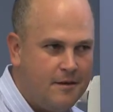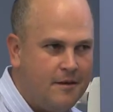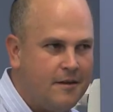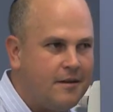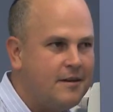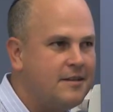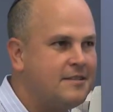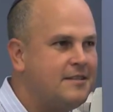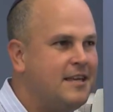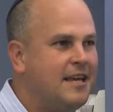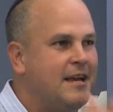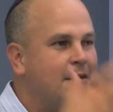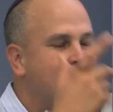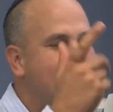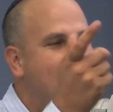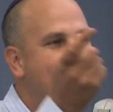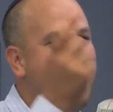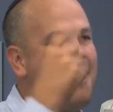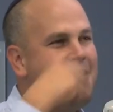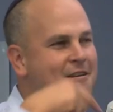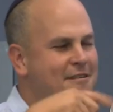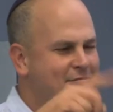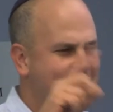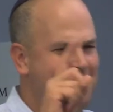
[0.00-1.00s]
Because think, uh,
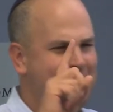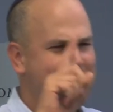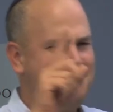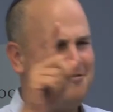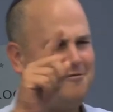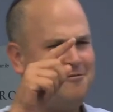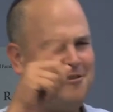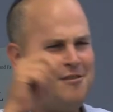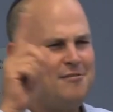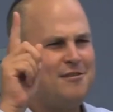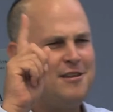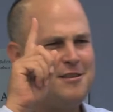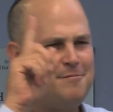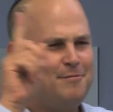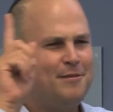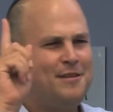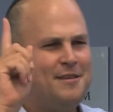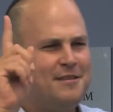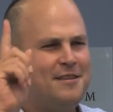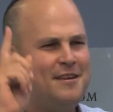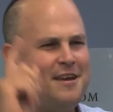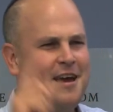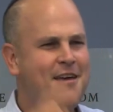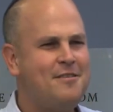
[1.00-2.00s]
just, just let's put this
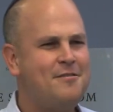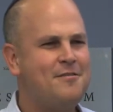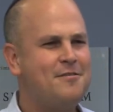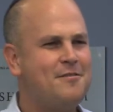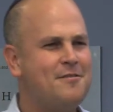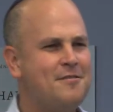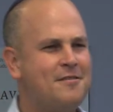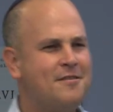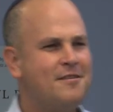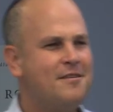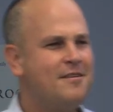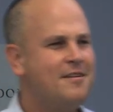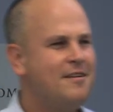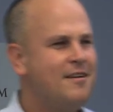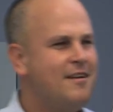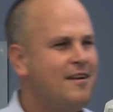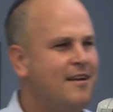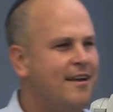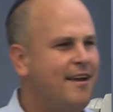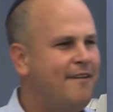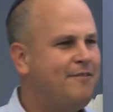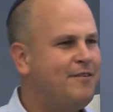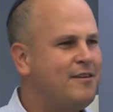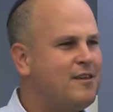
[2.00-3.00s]
together.
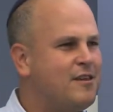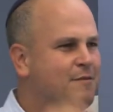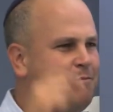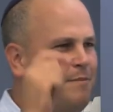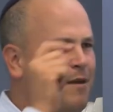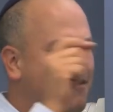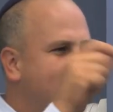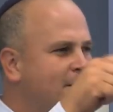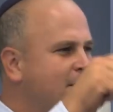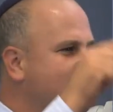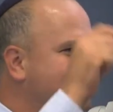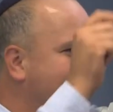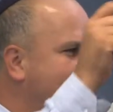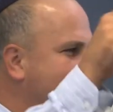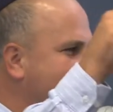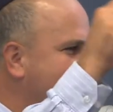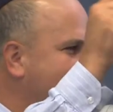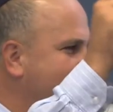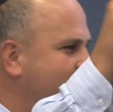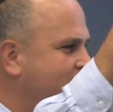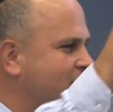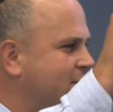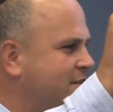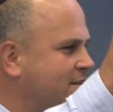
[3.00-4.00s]
If the spirit of our
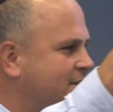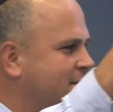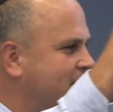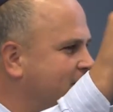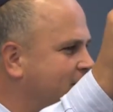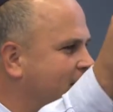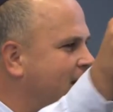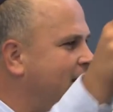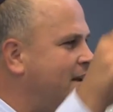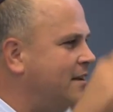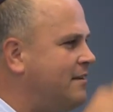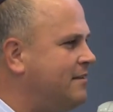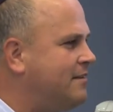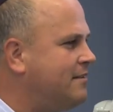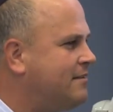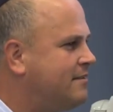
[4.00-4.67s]
nation is divine,